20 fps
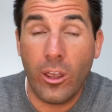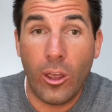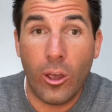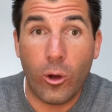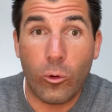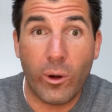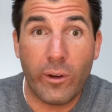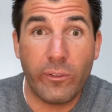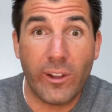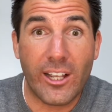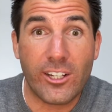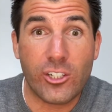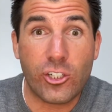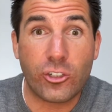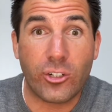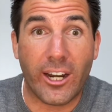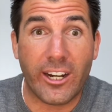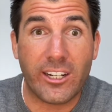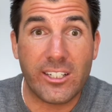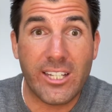we've lost
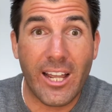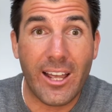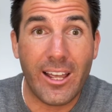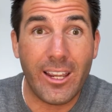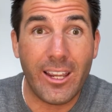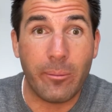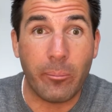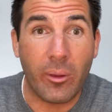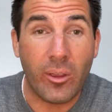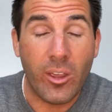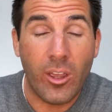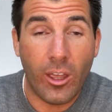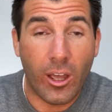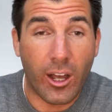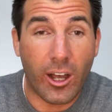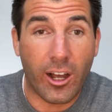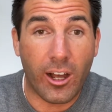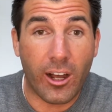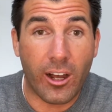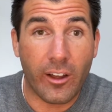track of time.
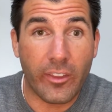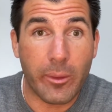Uh,